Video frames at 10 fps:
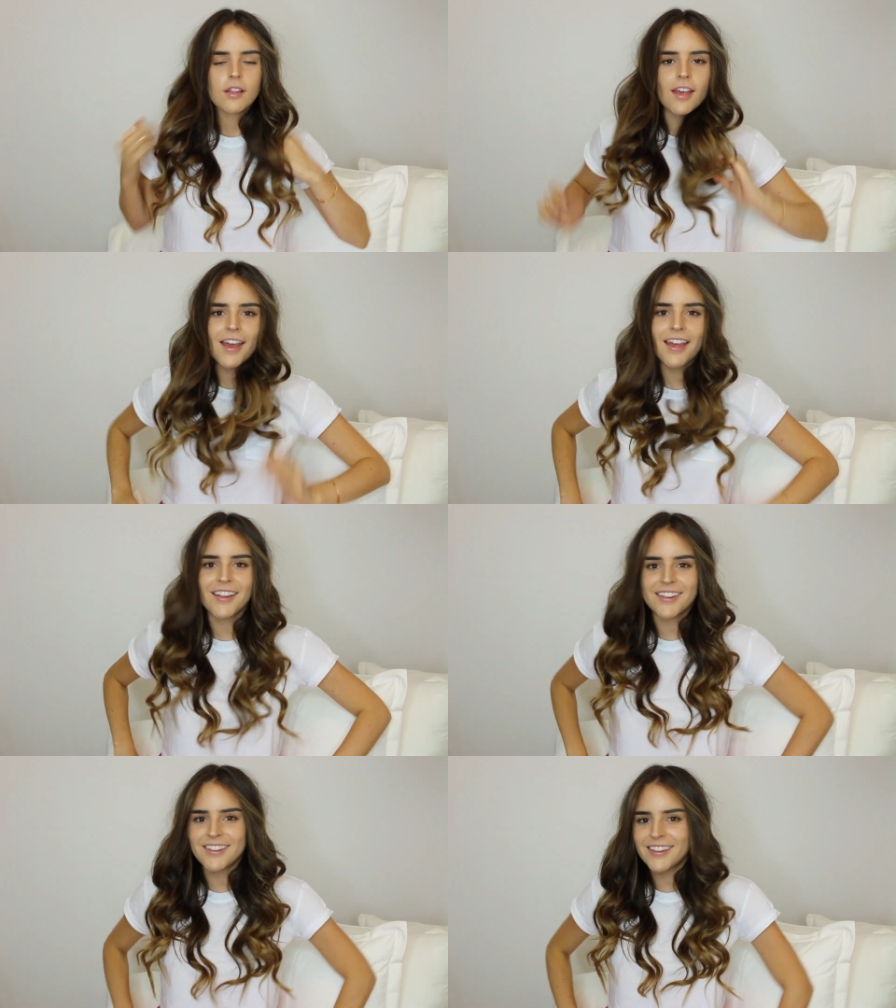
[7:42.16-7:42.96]

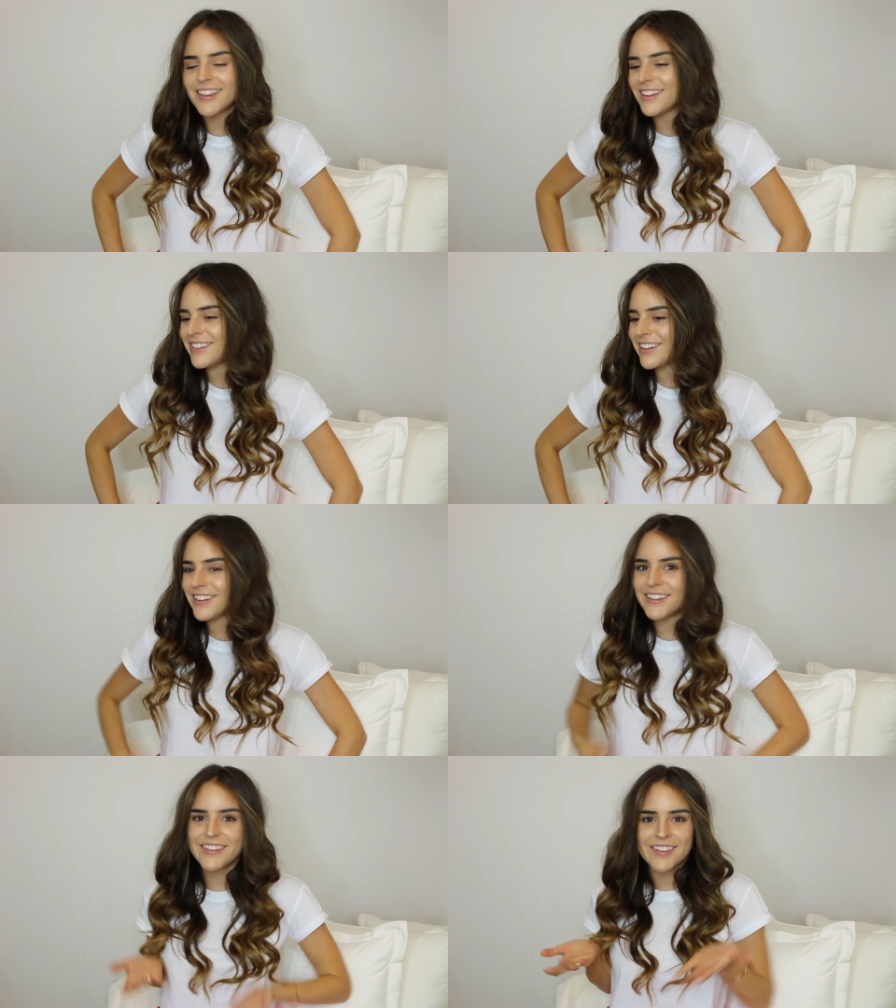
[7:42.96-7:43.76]
And this
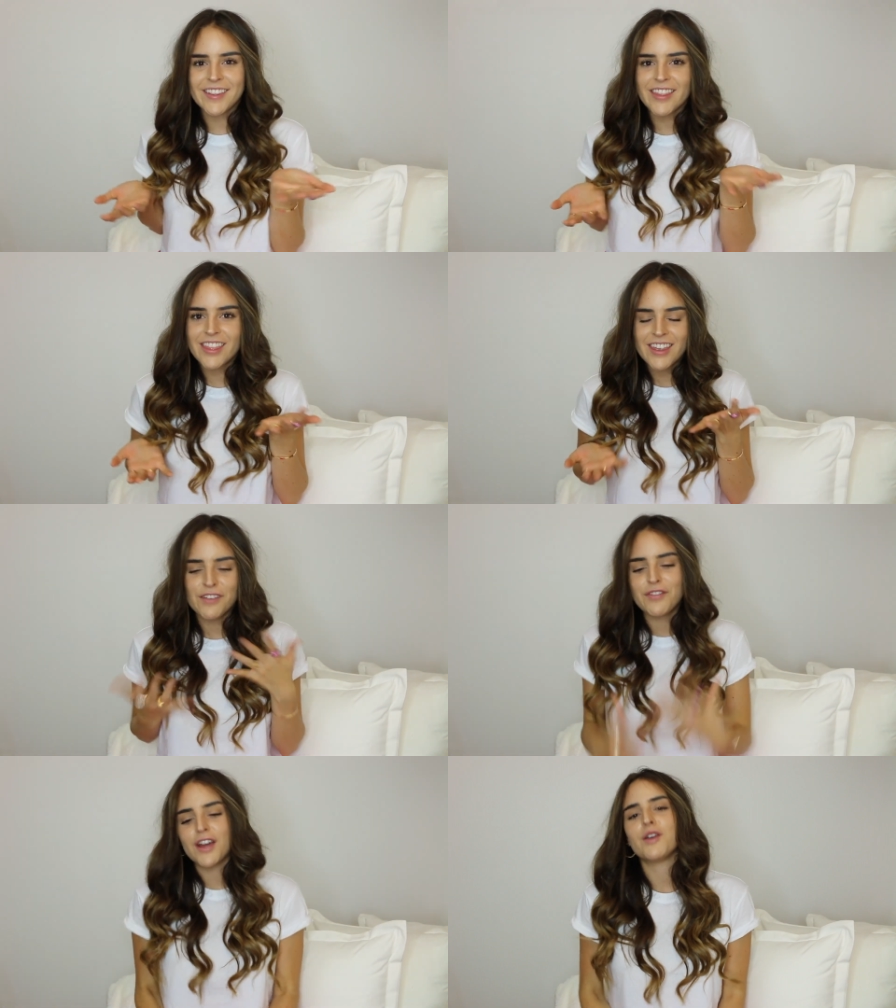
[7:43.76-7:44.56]
is the
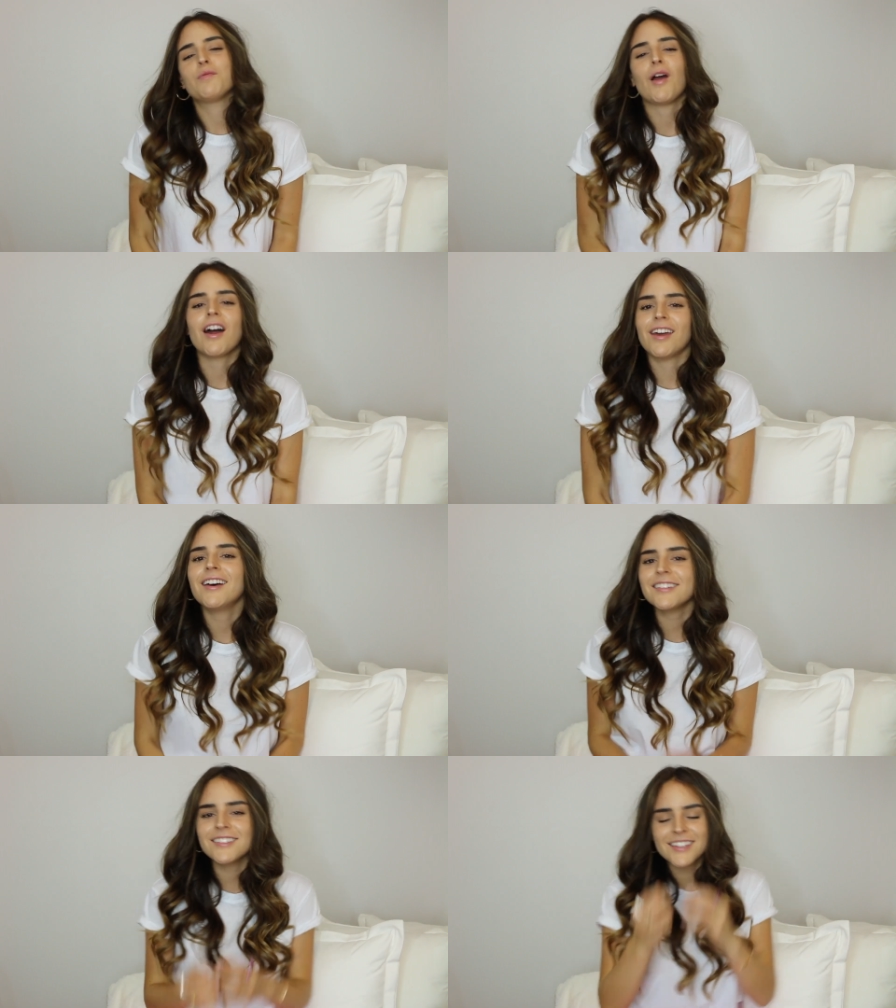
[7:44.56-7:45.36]
final product.